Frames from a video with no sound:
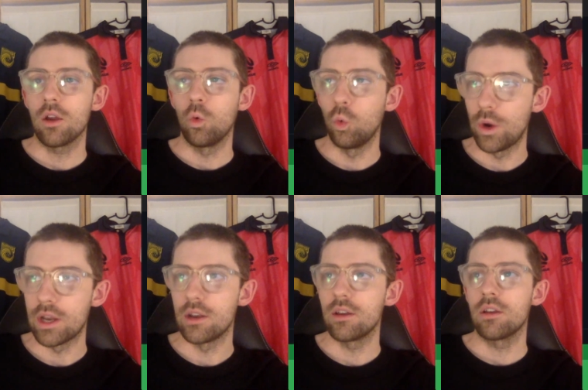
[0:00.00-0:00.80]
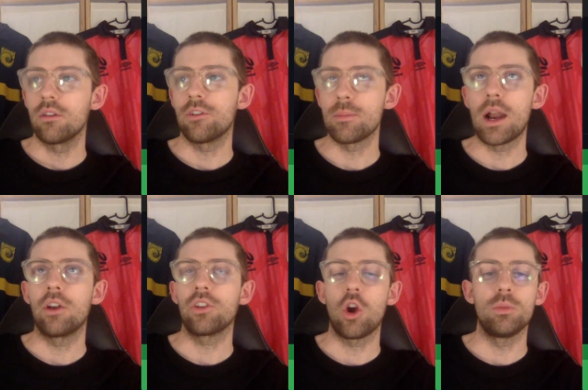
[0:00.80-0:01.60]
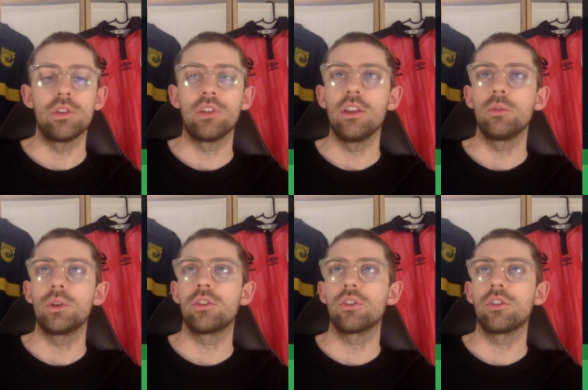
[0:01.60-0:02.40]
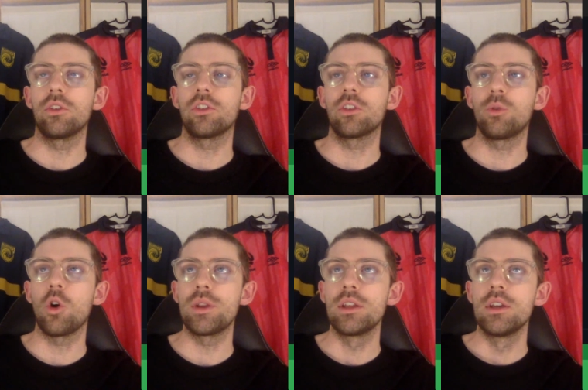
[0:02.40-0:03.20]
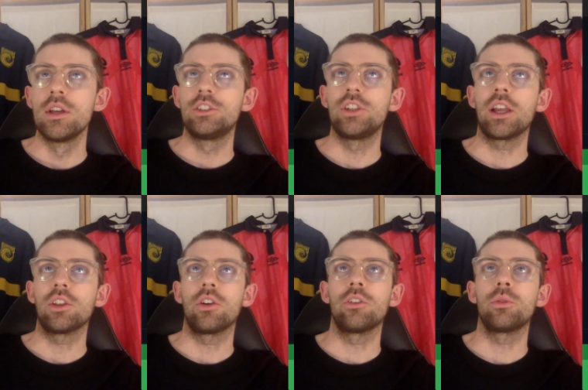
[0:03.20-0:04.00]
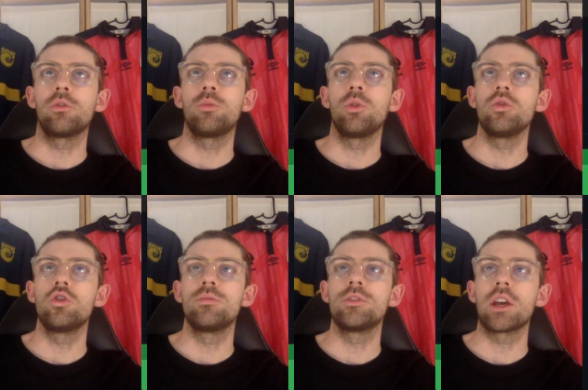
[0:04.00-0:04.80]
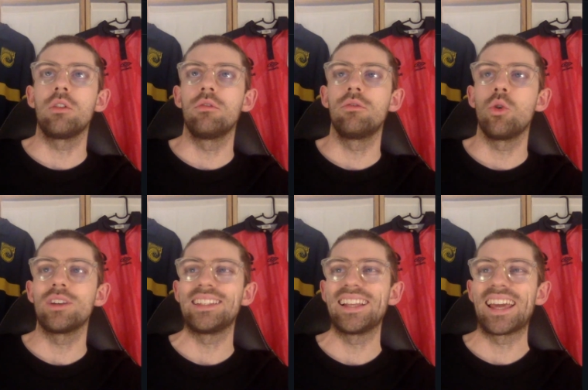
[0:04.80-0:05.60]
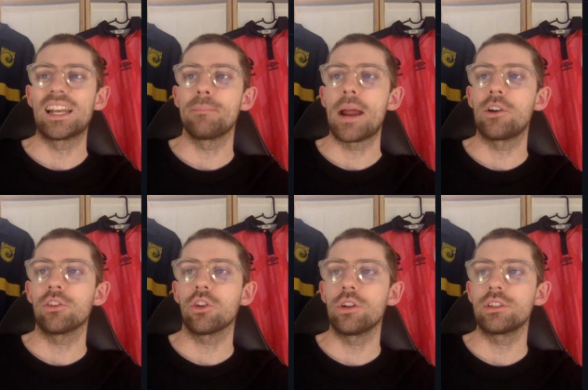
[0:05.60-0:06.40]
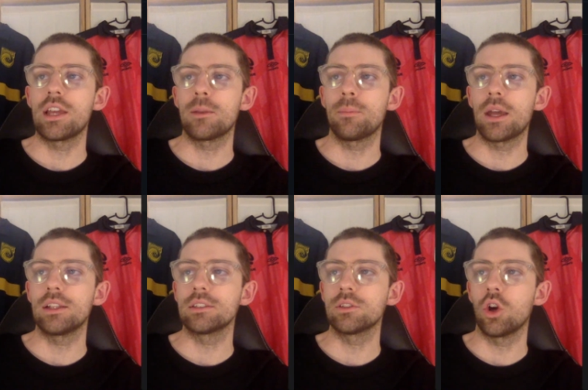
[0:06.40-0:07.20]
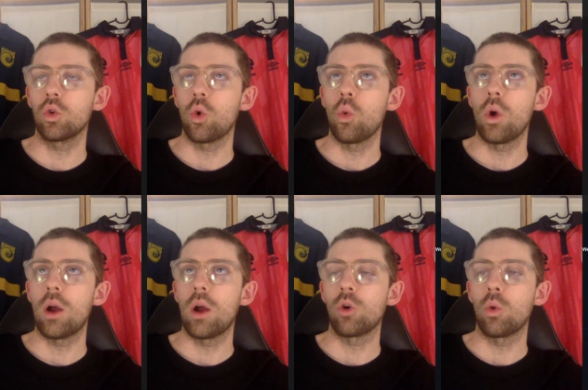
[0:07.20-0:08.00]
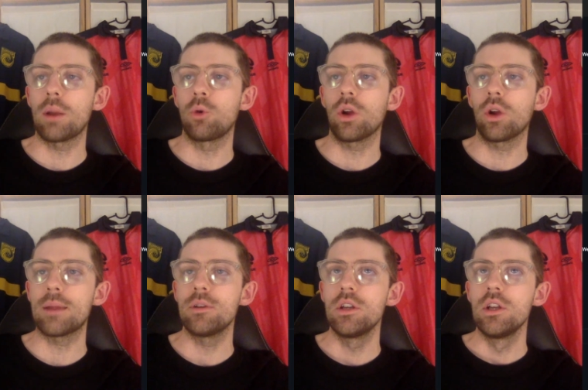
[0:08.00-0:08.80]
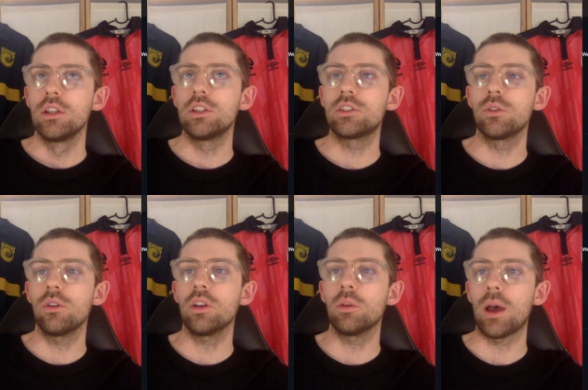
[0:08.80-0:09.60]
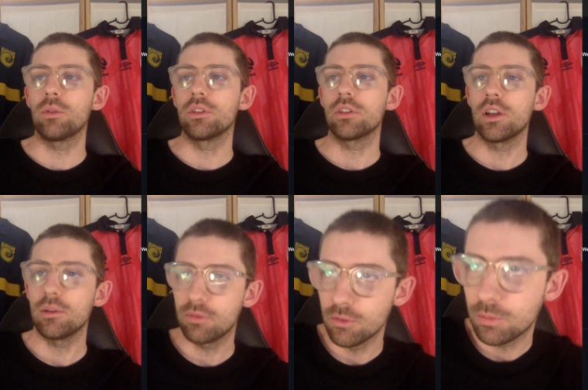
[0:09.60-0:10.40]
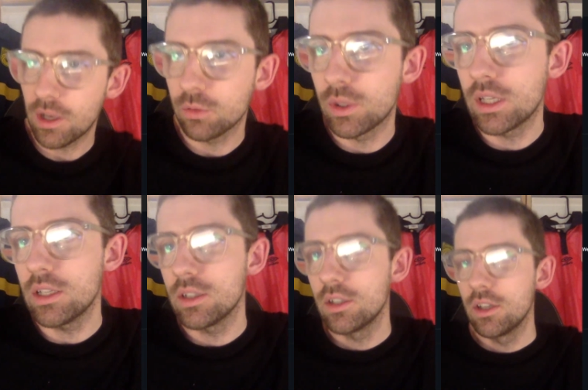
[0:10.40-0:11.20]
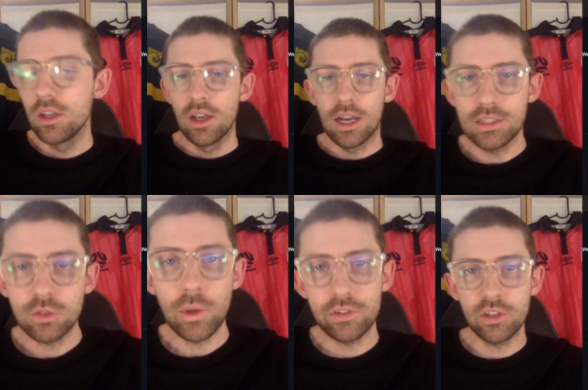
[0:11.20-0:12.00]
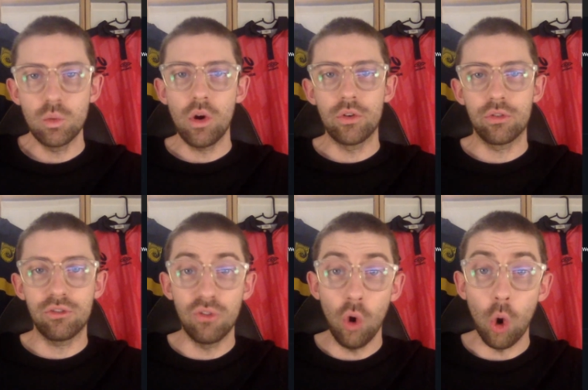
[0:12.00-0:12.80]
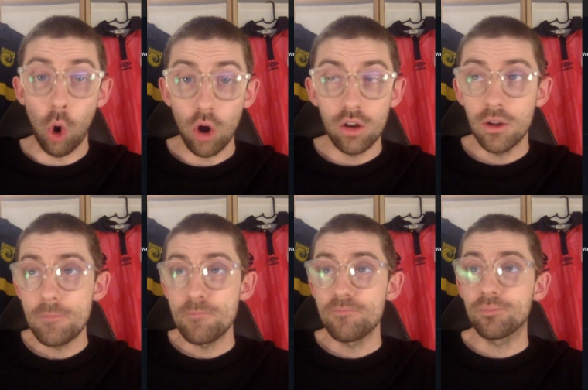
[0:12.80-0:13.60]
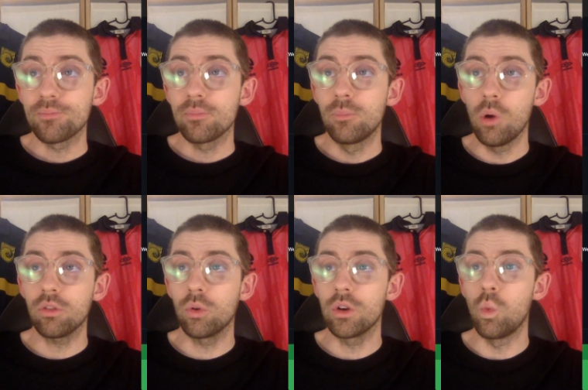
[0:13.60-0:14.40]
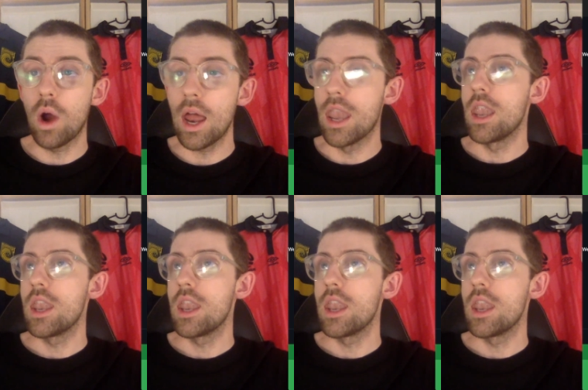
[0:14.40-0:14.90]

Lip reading: win for the Mariners at home this season, which is a serious disappointment. Check out the Coastwatch Football YouTube channel for dedicated Mariners content. But we've got one more game to talk about from this past weekend, and that's Western Sydney Wanderers 4. Perth Glory won it.